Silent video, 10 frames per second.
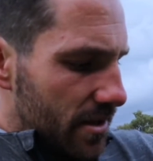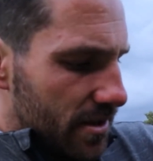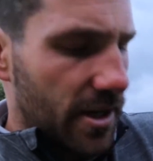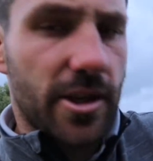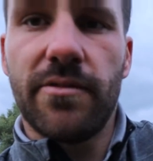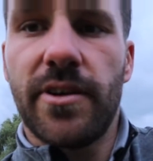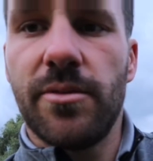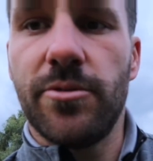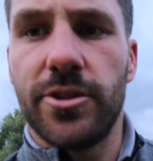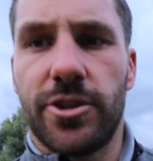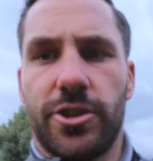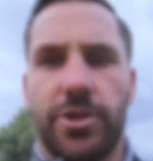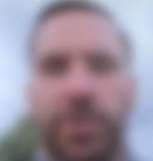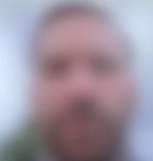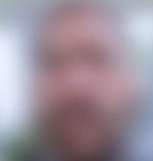Thank you very much.
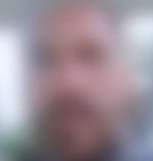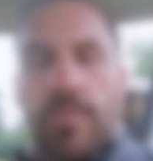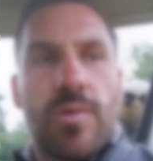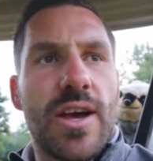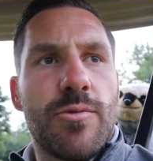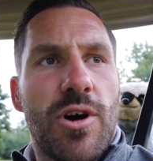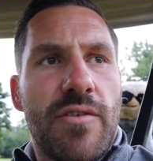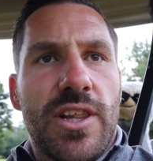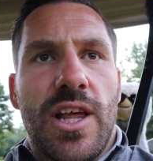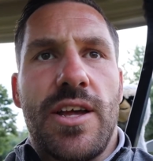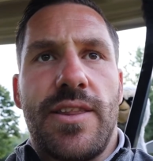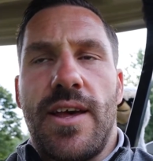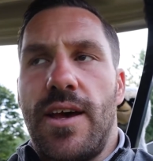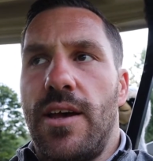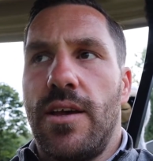Right, what have I learnt
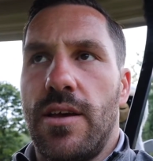there?